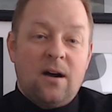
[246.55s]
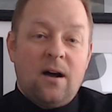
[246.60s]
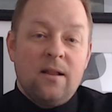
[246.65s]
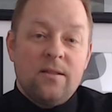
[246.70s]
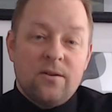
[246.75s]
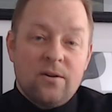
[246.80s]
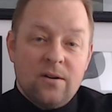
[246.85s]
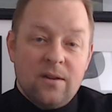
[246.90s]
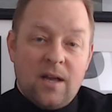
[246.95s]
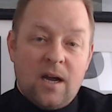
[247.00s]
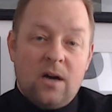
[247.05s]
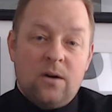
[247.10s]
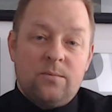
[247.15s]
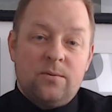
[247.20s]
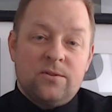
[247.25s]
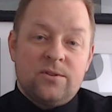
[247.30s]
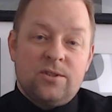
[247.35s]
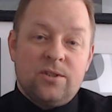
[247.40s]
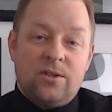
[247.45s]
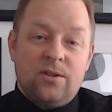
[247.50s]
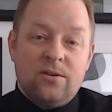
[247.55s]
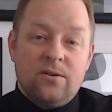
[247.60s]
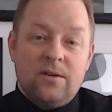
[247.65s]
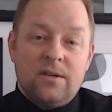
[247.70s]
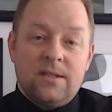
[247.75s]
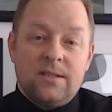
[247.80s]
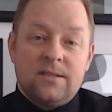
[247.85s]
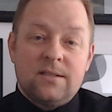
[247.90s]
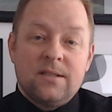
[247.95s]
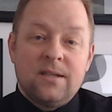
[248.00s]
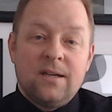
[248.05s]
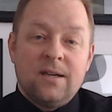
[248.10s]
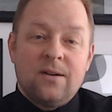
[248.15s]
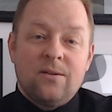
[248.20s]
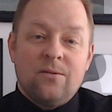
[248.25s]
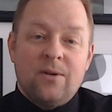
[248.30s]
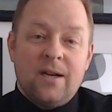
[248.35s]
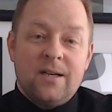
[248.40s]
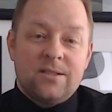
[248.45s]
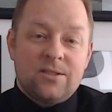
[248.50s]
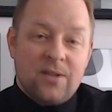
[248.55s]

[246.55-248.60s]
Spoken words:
other allowable securities, right?